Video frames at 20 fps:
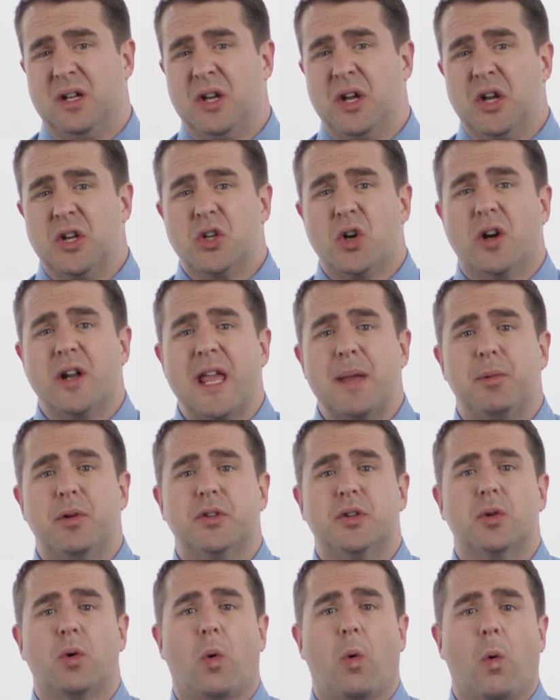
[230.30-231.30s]
You're unable
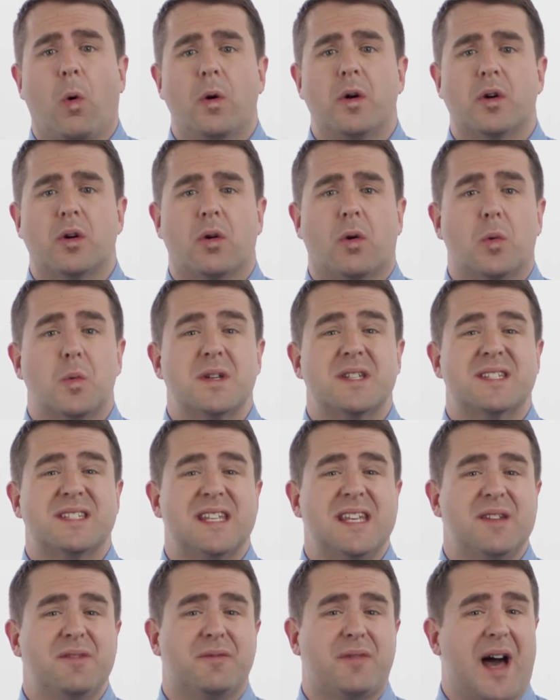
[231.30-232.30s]
to order or
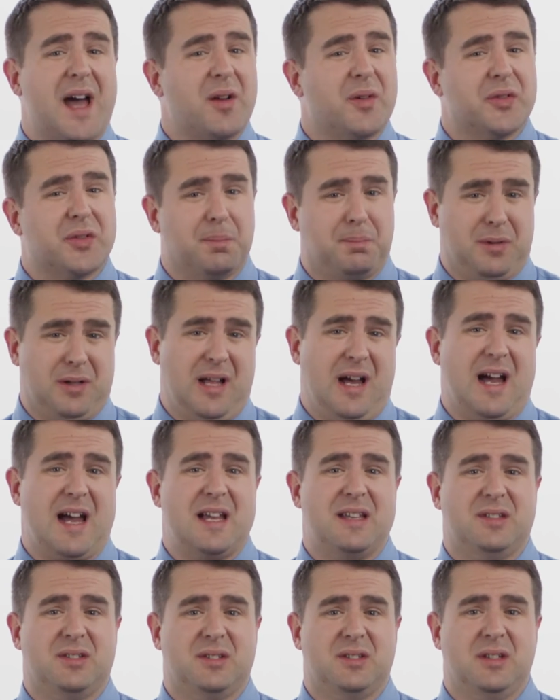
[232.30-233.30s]
receive vital
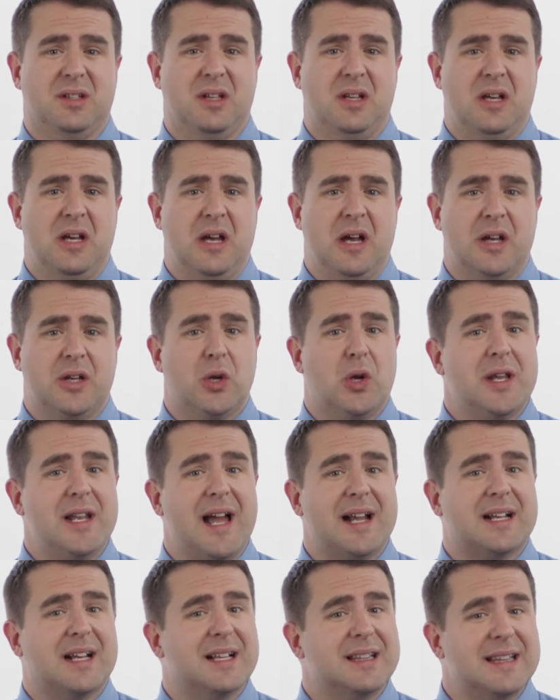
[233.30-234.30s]
supplies. You cannot
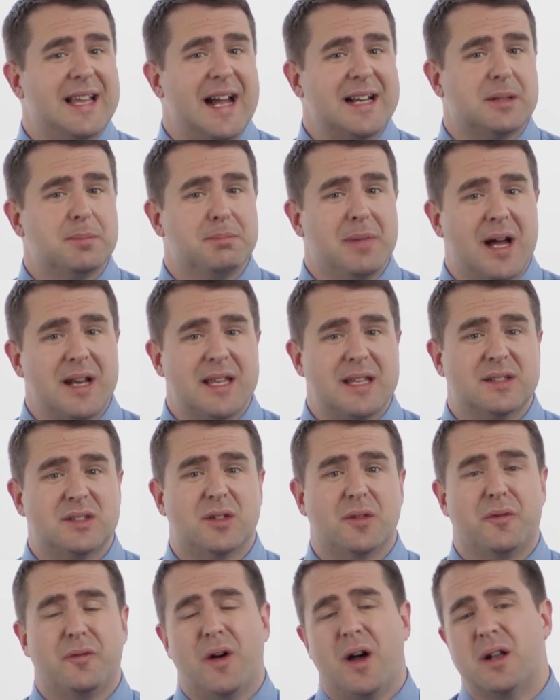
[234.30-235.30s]
collect monies to
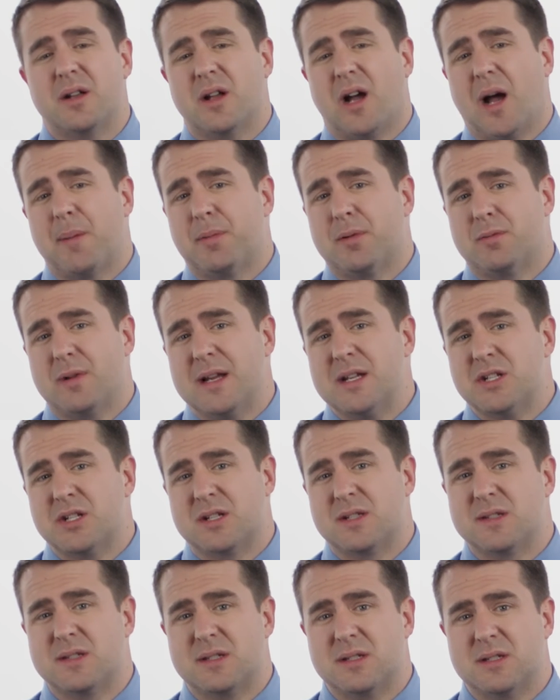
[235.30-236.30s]
fund
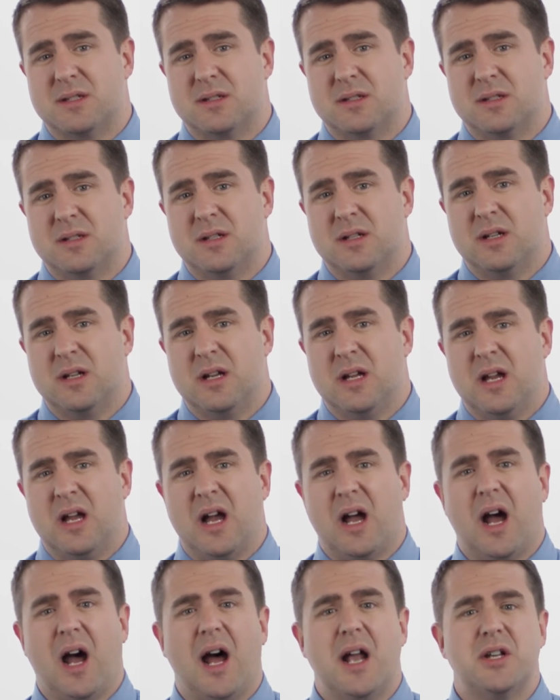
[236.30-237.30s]
operations.
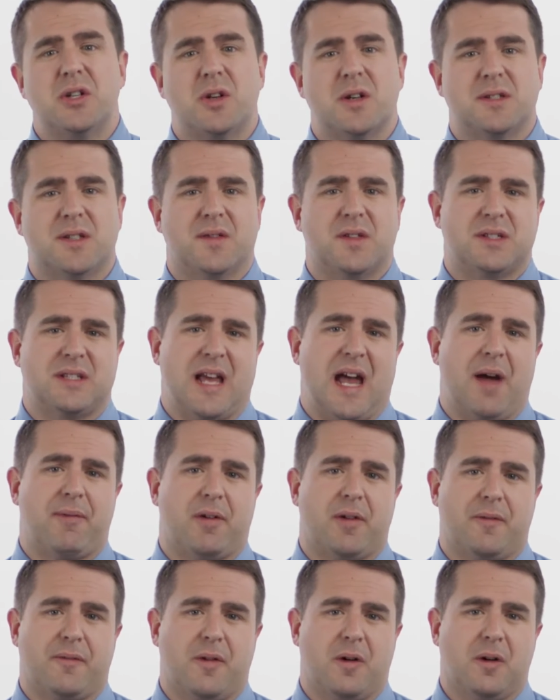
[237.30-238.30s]
Hundreds of staff are
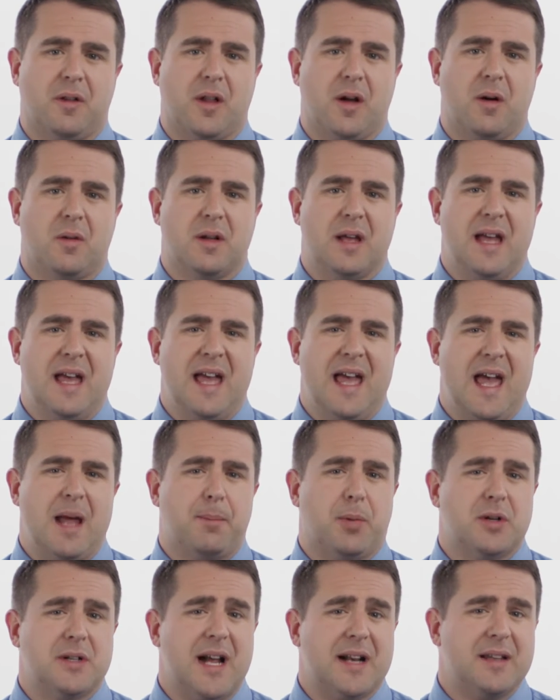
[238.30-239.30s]
furloughed, and
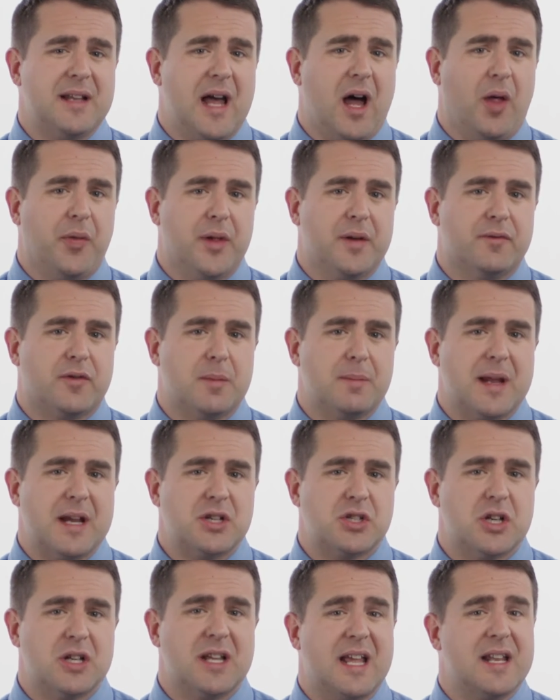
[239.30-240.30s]
protected health
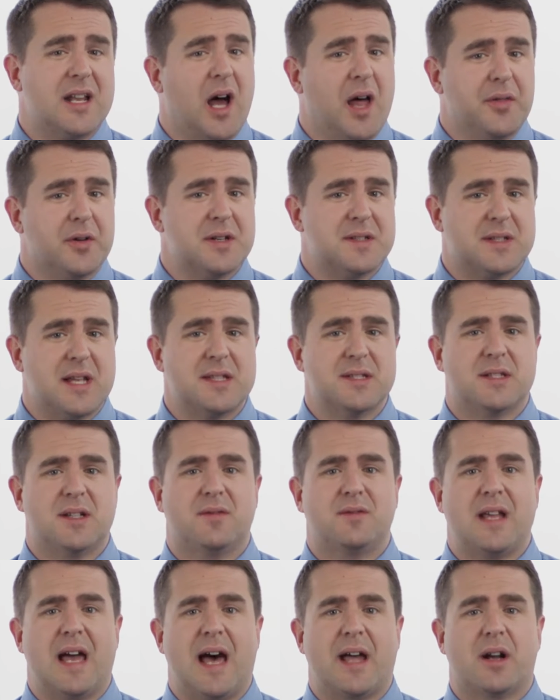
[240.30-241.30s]
information other sensitive
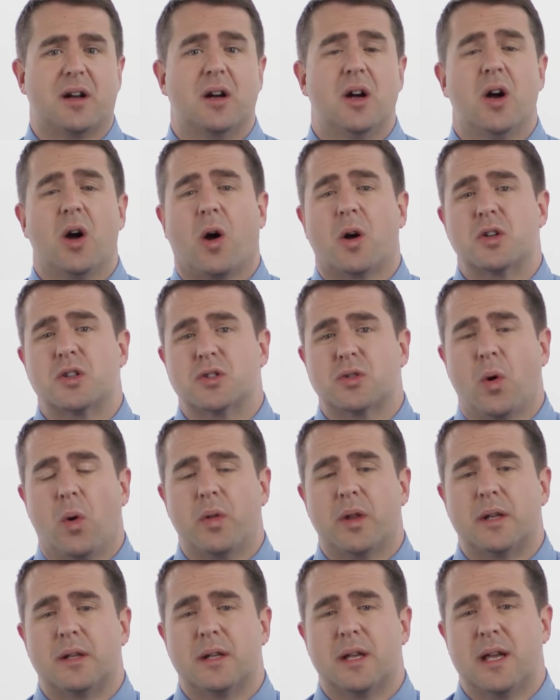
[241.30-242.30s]
data are
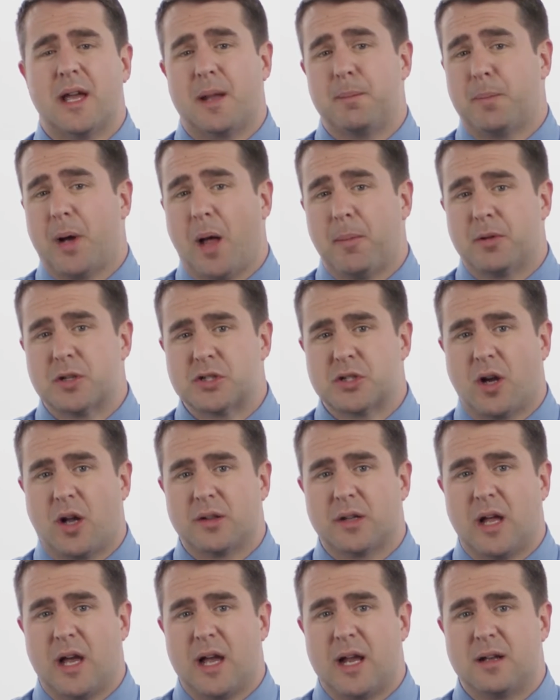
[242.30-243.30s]
stolen and published
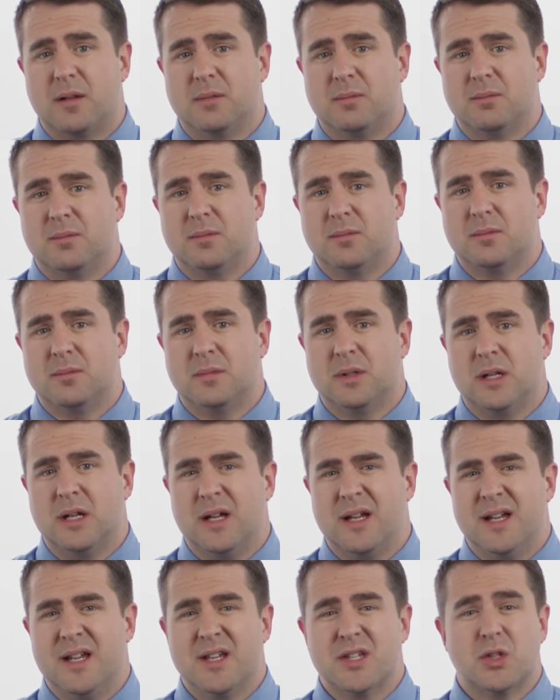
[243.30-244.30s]
online.
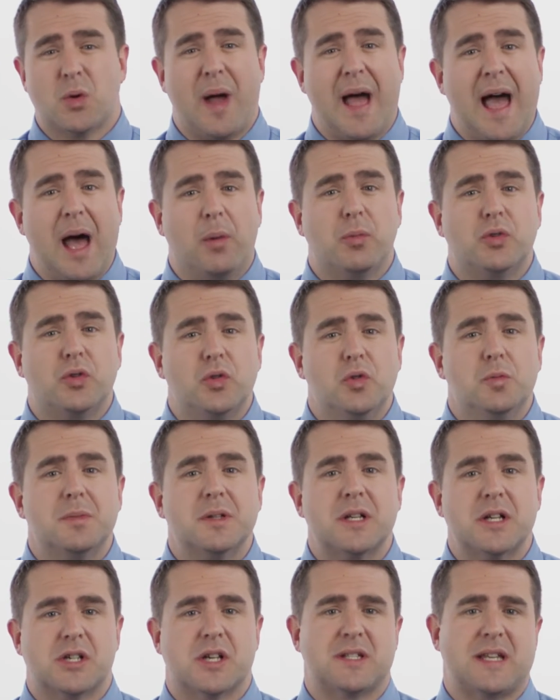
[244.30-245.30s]
So how do
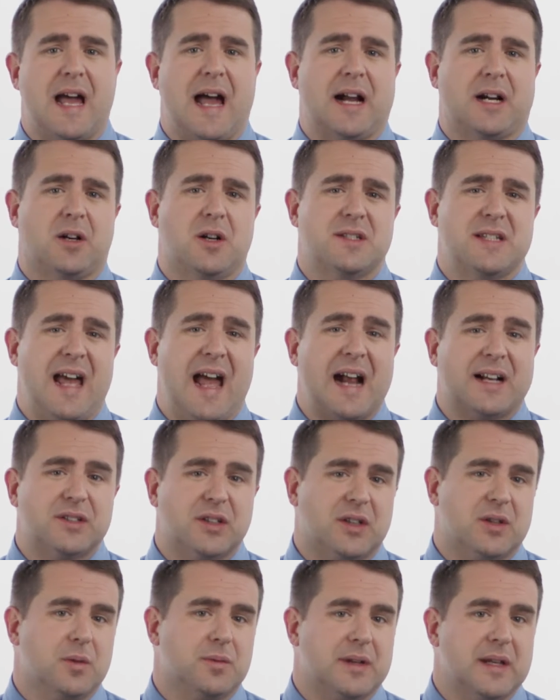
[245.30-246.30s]
malicious hackers
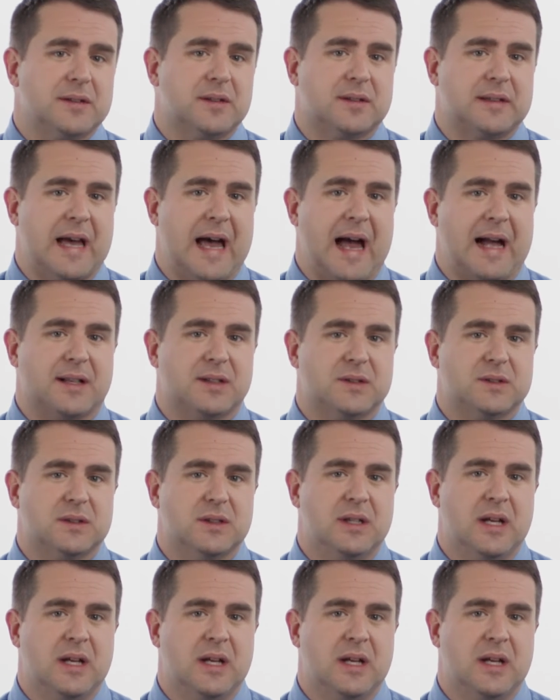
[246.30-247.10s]
execute these attacks?